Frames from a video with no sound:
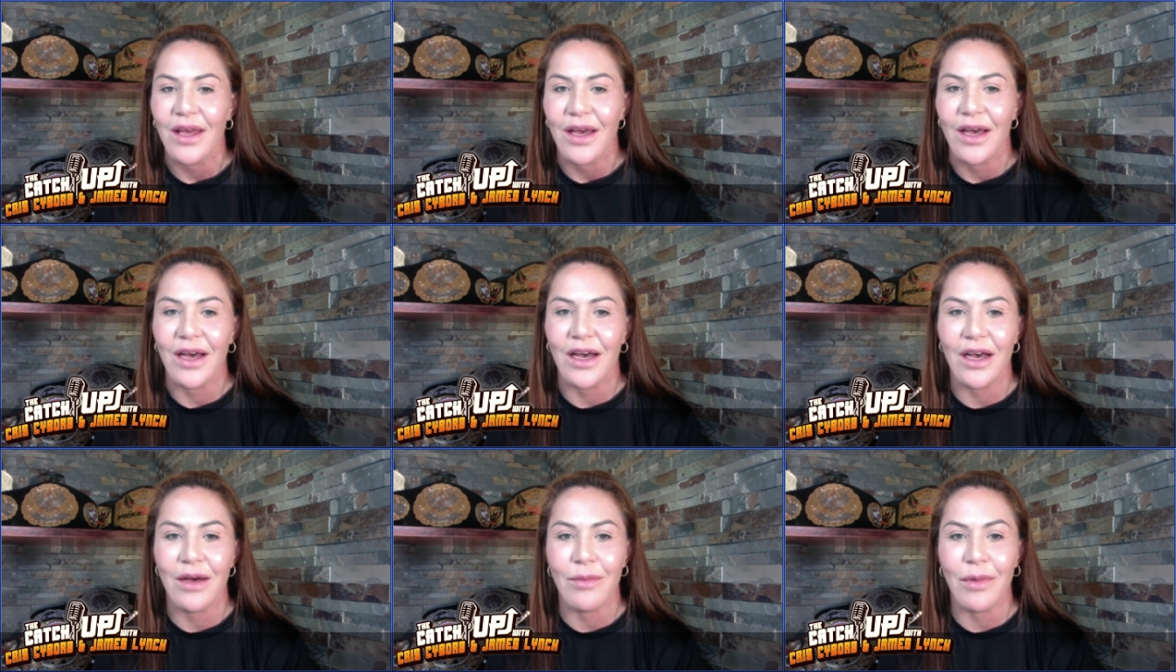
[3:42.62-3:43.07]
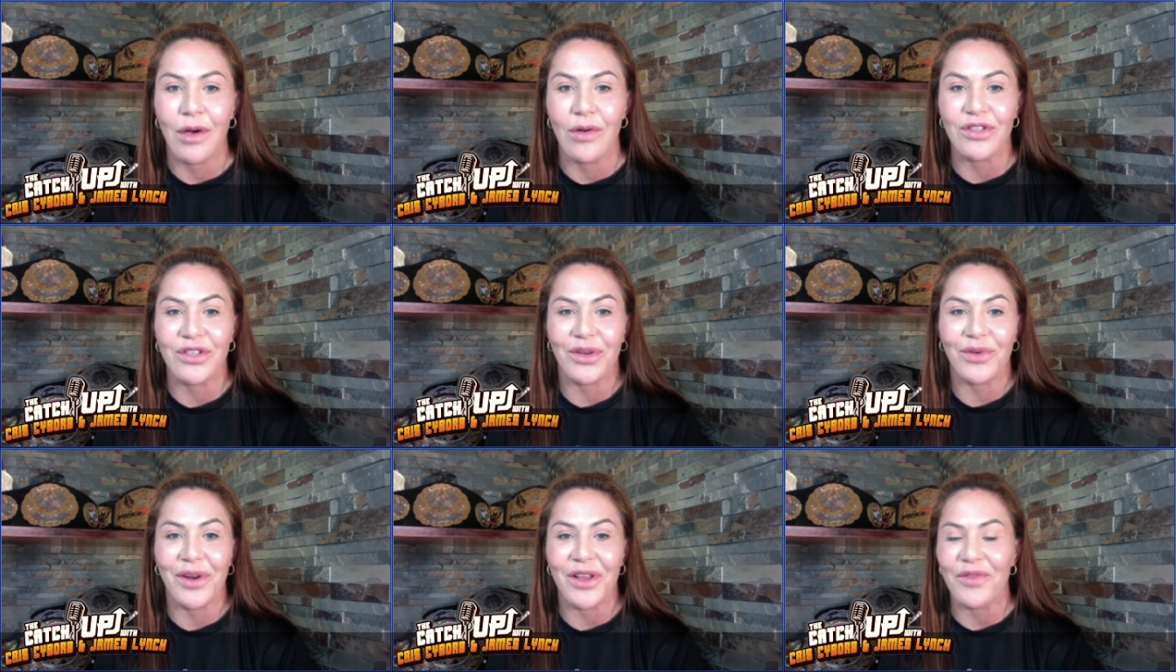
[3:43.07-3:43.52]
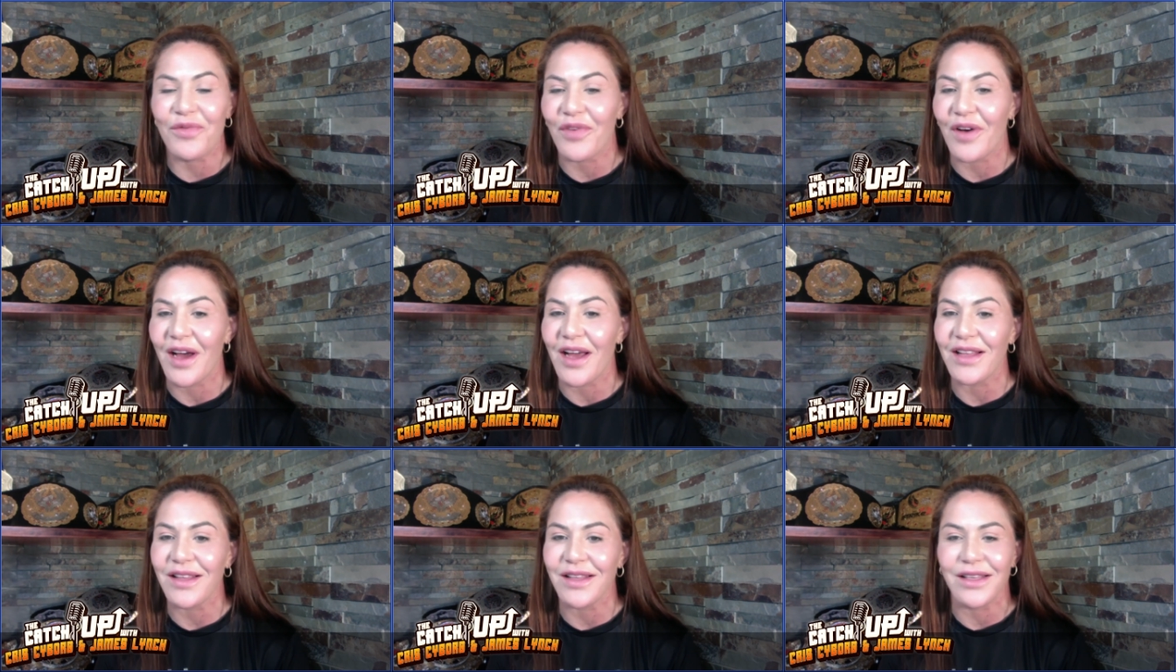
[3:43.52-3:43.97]
Um, it was a great
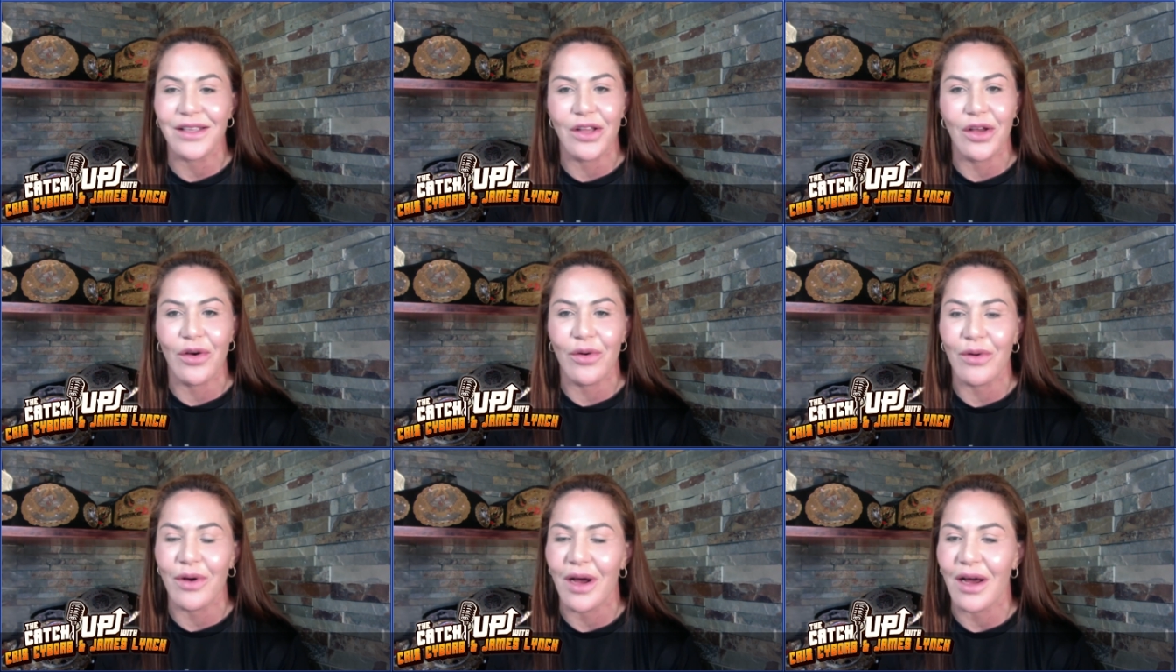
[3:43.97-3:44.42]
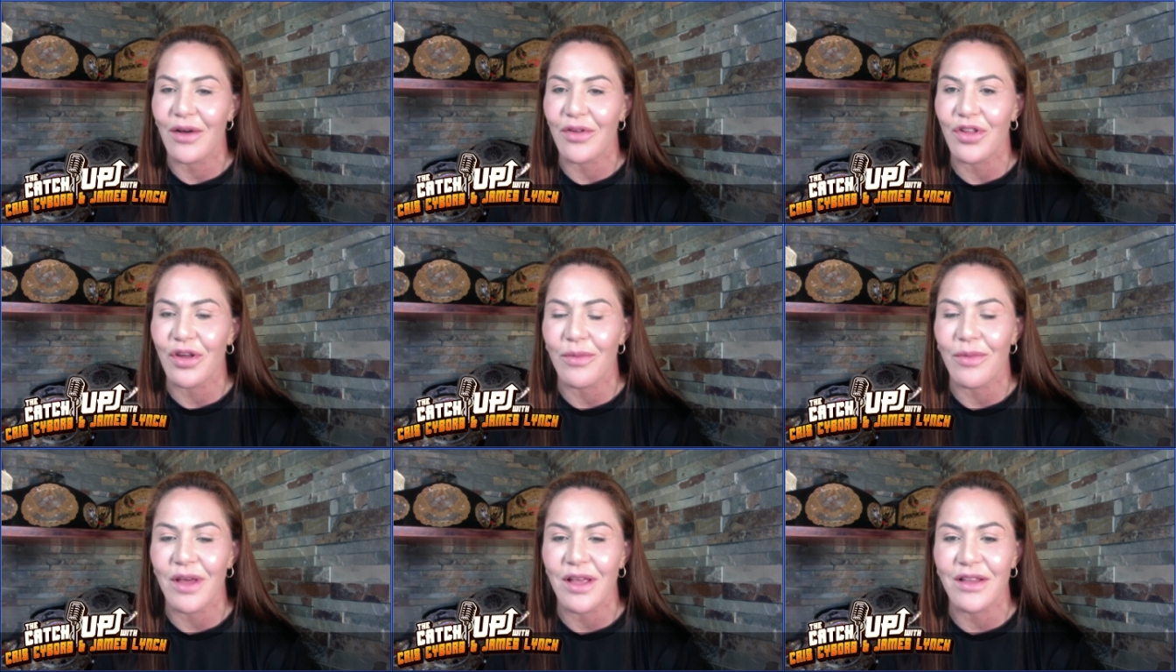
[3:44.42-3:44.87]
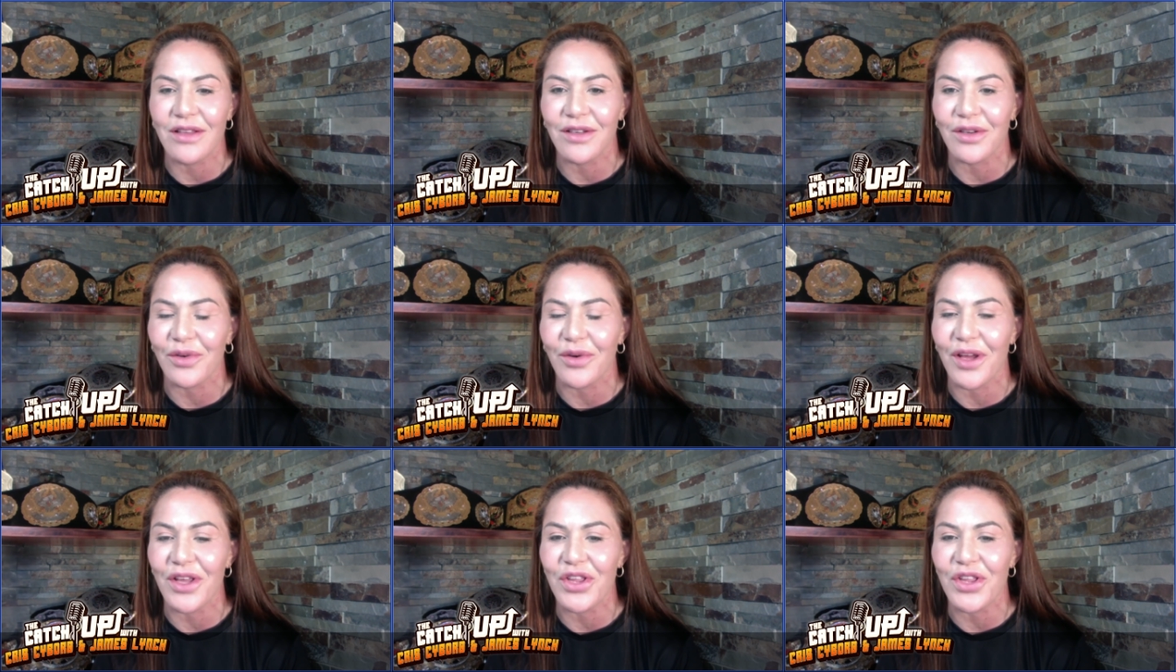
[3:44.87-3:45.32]
fight. You know, Aljamain's a
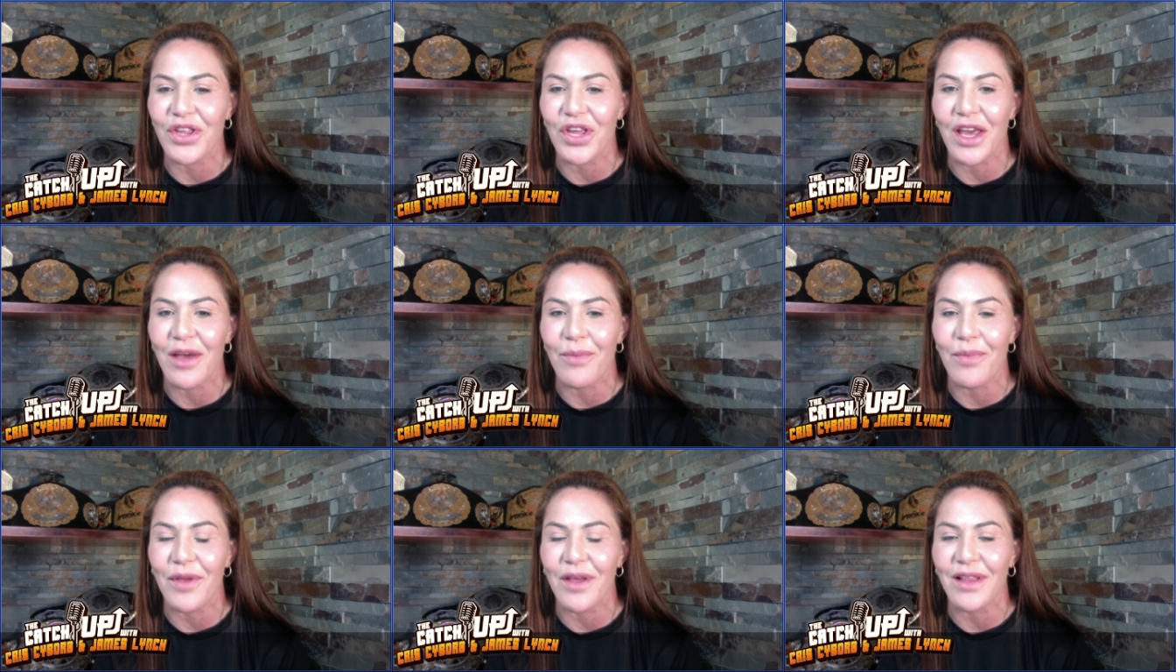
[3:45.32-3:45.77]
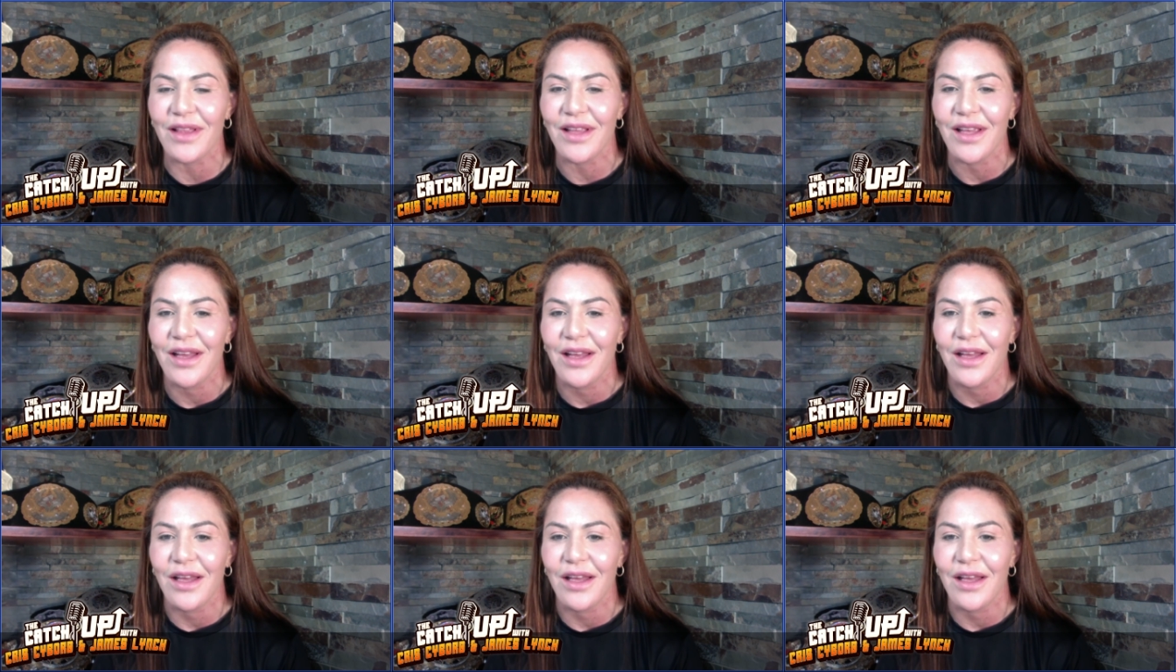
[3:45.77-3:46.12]
great champion.